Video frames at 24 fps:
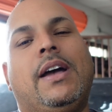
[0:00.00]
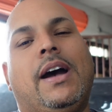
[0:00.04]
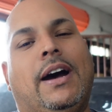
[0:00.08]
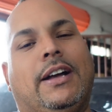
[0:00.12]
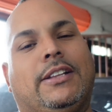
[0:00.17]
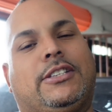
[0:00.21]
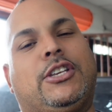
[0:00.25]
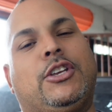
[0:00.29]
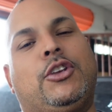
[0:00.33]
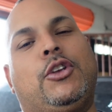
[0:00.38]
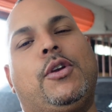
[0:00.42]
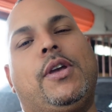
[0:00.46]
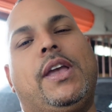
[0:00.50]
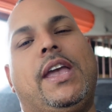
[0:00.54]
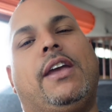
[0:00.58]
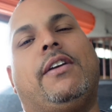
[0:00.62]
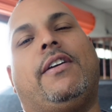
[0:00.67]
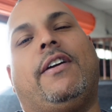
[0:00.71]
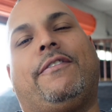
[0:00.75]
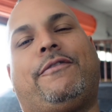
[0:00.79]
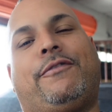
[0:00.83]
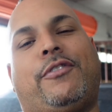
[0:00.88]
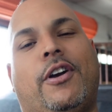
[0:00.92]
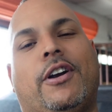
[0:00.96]
until you
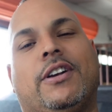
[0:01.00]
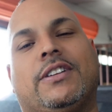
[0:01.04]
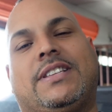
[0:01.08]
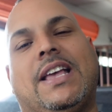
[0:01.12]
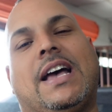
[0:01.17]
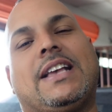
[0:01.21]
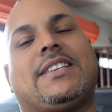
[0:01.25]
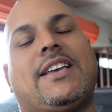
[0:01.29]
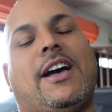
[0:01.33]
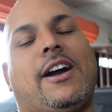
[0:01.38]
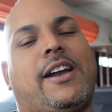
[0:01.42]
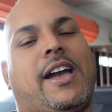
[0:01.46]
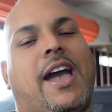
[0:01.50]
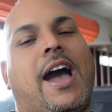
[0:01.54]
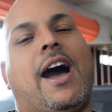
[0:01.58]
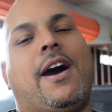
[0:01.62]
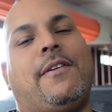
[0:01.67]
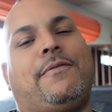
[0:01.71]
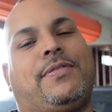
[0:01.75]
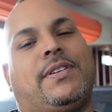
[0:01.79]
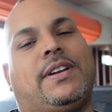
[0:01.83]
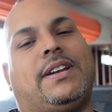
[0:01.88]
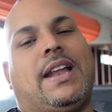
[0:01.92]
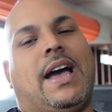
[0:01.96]
hear it first. That's how
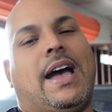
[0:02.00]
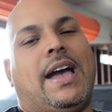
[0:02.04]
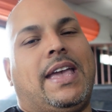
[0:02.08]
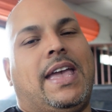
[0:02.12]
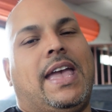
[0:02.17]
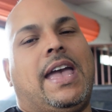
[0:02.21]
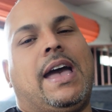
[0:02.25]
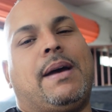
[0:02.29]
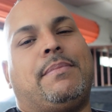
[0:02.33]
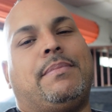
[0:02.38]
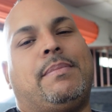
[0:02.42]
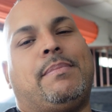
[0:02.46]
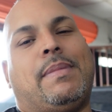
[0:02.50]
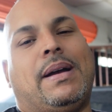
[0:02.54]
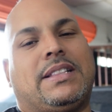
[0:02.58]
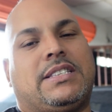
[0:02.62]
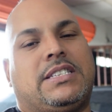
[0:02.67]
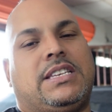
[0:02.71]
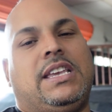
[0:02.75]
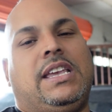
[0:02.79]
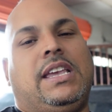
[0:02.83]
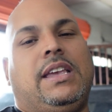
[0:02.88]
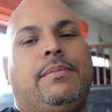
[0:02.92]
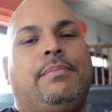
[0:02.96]
confident I am in my
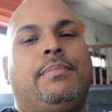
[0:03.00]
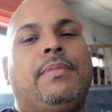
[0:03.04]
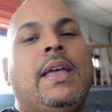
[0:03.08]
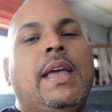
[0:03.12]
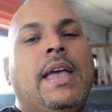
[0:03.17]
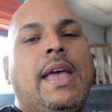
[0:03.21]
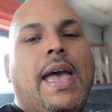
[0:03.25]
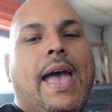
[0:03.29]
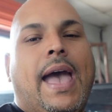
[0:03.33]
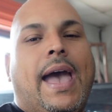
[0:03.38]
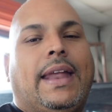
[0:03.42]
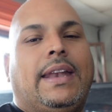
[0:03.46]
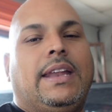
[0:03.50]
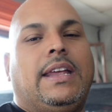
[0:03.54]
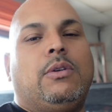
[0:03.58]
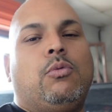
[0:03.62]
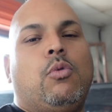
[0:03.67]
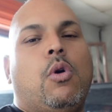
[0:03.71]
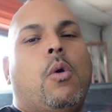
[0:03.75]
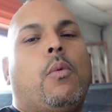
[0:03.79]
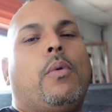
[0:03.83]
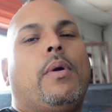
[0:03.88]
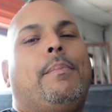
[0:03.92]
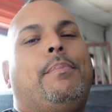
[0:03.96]
team and
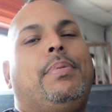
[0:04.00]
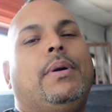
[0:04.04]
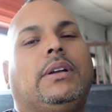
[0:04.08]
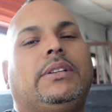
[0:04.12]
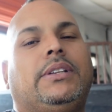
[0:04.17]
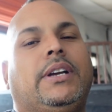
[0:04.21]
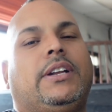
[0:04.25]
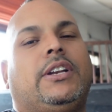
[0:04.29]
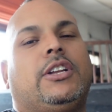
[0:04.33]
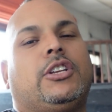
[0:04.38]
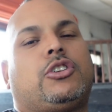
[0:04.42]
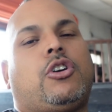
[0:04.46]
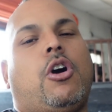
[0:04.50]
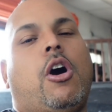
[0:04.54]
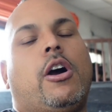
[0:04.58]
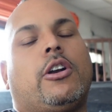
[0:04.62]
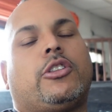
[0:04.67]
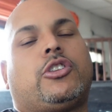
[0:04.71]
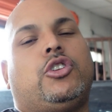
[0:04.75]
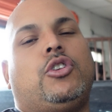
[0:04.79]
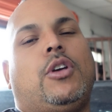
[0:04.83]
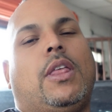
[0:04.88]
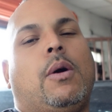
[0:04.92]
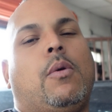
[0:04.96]
in what we're building in this
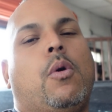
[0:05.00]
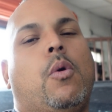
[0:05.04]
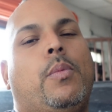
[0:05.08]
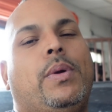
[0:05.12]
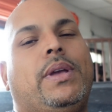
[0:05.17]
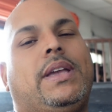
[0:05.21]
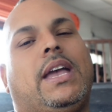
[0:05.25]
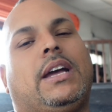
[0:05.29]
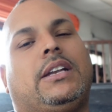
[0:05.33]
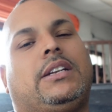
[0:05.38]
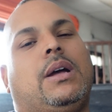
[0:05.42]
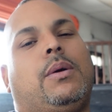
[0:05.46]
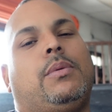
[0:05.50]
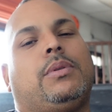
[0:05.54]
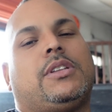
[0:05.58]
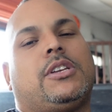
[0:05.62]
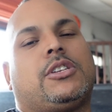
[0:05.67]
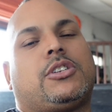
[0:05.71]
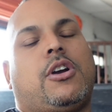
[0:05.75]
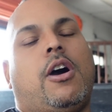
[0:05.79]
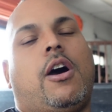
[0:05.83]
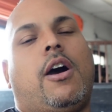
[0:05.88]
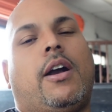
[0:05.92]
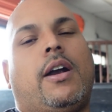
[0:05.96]
car, to know that when we get done with
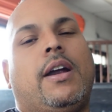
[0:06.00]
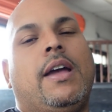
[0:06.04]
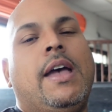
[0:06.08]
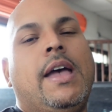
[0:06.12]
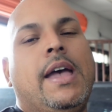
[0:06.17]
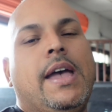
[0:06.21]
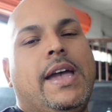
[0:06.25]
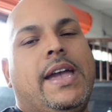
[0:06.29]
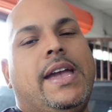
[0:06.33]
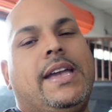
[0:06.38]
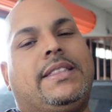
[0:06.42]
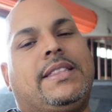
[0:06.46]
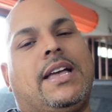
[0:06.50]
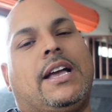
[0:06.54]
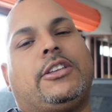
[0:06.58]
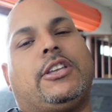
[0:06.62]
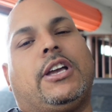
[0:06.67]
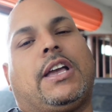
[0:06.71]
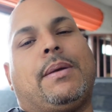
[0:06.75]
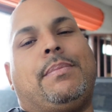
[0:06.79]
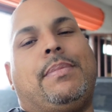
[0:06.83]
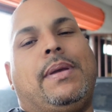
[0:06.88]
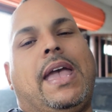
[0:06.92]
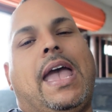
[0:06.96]
this car, he's not
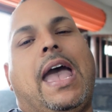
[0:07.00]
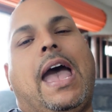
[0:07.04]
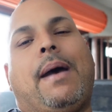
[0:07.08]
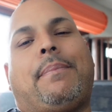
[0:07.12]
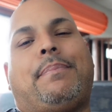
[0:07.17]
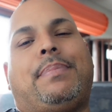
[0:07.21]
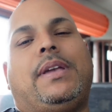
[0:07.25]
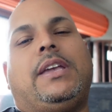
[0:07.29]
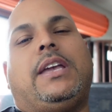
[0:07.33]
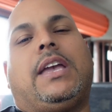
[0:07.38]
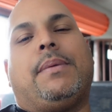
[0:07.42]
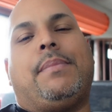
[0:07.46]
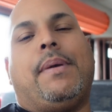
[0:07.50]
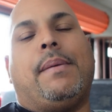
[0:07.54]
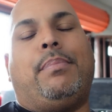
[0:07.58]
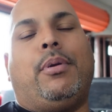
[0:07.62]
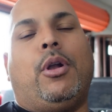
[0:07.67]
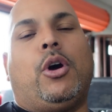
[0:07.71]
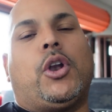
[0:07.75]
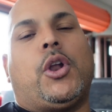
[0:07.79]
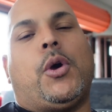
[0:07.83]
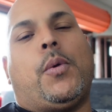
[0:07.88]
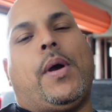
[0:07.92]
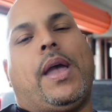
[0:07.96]
just gonna be happy, he can be
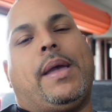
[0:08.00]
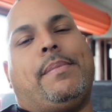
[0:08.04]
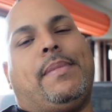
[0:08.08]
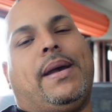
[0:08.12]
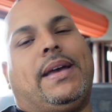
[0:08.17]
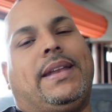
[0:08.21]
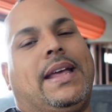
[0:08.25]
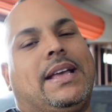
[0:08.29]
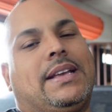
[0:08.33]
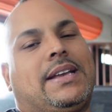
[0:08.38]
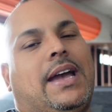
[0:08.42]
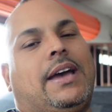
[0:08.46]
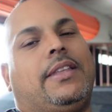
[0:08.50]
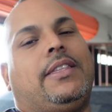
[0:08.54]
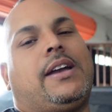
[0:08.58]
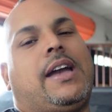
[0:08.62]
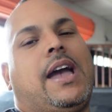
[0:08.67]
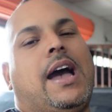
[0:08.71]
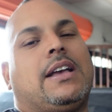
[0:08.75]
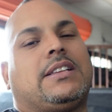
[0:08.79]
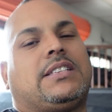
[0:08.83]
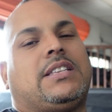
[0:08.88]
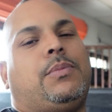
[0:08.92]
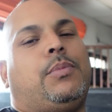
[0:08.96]
blown away, man. That kind of
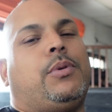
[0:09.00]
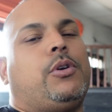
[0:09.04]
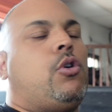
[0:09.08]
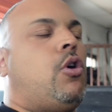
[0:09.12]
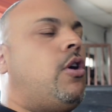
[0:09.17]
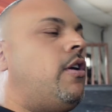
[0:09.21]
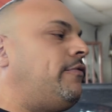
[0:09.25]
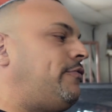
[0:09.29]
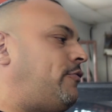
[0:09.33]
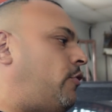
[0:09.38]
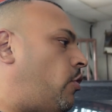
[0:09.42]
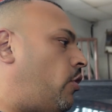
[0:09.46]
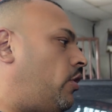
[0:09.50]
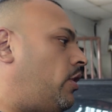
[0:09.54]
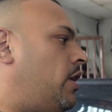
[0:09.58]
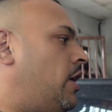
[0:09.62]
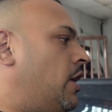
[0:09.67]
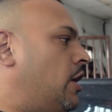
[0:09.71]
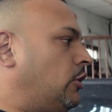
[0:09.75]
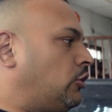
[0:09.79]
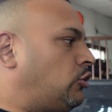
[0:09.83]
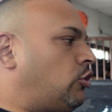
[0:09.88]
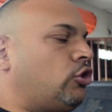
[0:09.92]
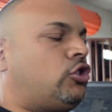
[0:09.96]
concept we're going for.
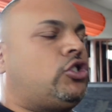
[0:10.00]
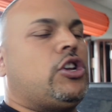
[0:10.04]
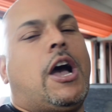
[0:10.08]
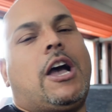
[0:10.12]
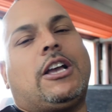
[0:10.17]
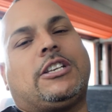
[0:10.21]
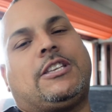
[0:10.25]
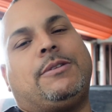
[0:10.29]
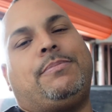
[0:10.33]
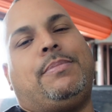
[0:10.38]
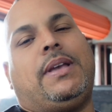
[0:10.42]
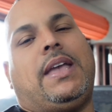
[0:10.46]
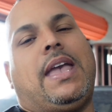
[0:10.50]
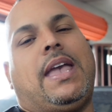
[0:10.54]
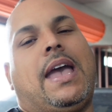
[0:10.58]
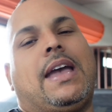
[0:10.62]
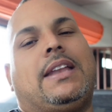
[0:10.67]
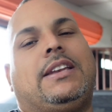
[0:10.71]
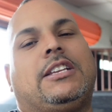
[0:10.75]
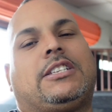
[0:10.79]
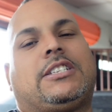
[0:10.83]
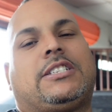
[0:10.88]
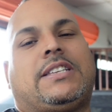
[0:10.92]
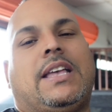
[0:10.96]
So Josh
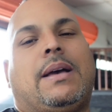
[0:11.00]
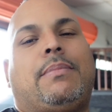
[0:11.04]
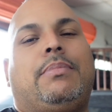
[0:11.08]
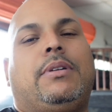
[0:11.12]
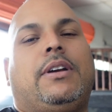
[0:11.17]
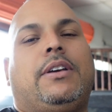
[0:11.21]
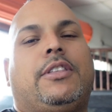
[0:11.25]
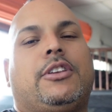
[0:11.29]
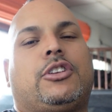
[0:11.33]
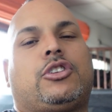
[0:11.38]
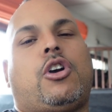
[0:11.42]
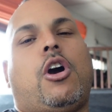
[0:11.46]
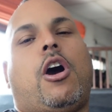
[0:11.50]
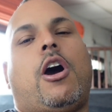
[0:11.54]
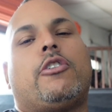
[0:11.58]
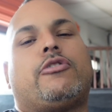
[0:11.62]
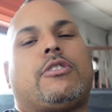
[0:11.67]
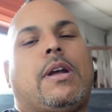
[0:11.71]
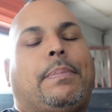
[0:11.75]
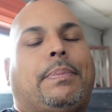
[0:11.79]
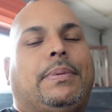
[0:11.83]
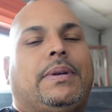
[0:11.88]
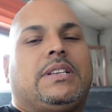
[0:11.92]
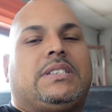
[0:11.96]
began disassembling of this car,
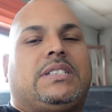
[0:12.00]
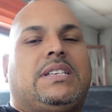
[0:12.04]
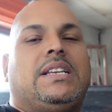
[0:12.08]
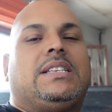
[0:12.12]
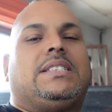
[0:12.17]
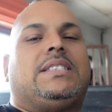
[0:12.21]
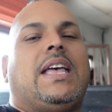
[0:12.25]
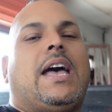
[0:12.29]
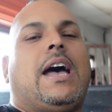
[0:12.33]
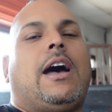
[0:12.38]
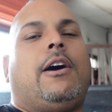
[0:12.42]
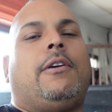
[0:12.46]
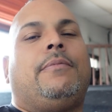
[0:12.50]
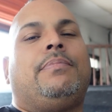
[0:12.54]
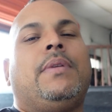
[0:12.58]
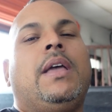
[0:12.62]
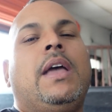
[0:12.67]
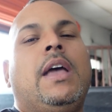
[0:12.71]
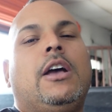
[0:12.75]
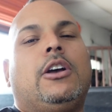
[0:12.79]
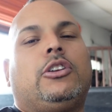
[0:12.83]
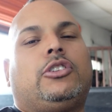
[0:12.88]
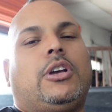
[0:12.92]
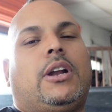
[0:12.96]
dropping the seats down,
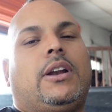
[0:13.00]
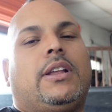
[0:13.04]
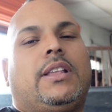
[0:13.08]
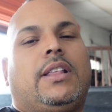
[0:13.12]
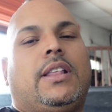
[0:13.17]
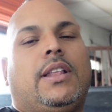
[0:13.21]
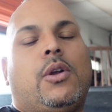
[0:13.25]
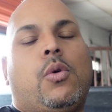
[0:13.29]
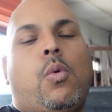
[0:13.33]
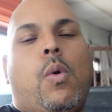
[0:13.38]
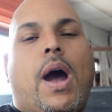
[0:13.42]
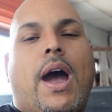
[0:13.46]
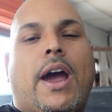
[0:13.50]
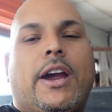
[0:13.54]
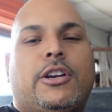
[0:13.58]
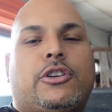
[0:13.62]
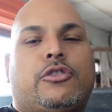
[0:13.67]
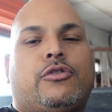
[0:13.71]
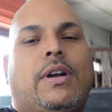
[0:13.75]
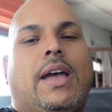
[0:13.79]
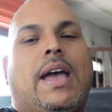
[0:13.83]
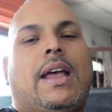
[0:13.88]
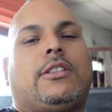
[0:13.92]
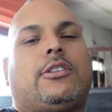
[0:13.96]
started getting the
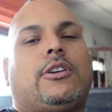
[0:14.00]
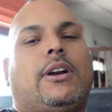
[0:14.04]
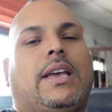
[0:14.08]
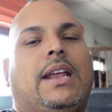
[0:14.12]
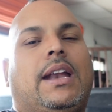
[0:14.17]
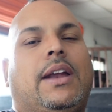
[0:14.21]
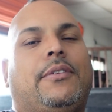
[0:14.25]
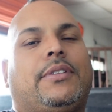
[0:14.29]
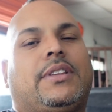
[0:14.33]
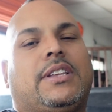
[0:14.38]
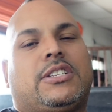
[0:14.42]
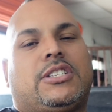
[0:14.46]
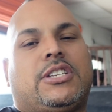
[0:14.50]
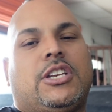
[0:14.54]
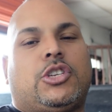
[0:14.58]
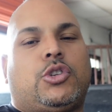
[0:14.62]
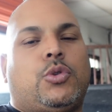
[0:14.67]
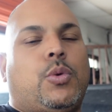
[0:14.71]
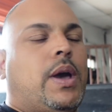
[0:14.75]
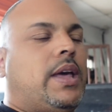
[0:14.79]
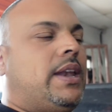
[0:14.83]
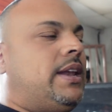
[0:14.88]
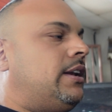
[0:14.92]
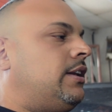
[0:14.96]
wires ran, started getting everything
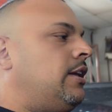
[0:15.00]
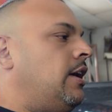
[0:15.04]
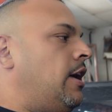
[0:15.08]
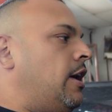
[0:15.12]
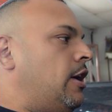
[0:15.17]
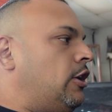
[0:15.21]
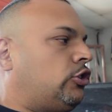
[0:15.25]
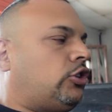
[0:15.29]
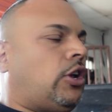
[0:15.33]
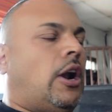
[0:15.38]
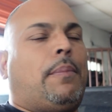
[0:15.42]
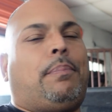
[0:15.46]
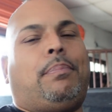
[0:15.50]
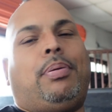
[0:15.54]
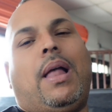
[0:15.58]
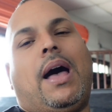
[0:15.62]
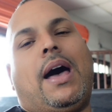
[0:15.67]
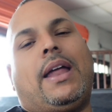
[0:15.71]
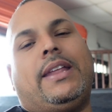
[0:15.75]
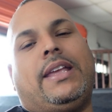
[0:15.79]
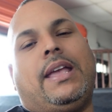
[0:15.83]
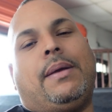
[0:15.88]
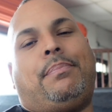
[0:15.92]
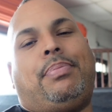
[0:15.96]
situated, started
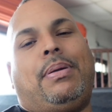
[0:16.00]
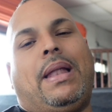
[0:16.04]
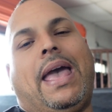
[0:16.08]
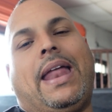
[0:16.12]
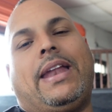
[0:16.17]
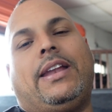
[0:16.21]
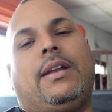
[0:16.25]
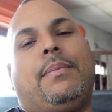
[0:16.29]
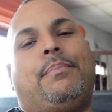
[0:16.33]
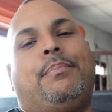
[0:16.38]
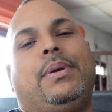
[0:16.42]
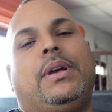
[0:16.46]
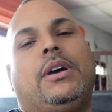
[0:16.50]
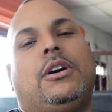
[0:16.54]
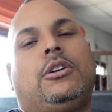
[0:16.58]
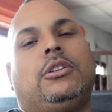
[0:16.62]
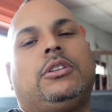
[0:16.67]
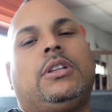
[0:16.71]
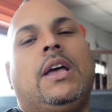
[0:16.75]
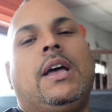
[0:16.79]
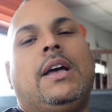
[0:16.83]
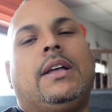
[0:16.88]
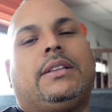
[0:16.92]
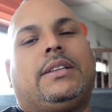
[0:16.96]
plotting and planning the
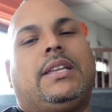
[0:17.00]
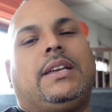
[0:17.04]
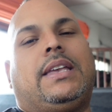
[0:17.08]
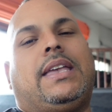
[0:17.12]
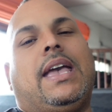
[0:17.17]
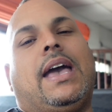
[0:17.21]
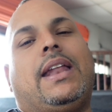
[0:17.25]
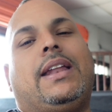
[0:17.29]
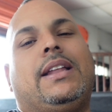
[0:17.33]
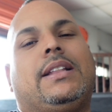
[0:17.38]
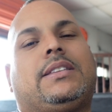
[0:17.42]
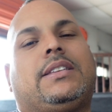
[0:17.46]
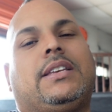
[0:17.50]
build to get it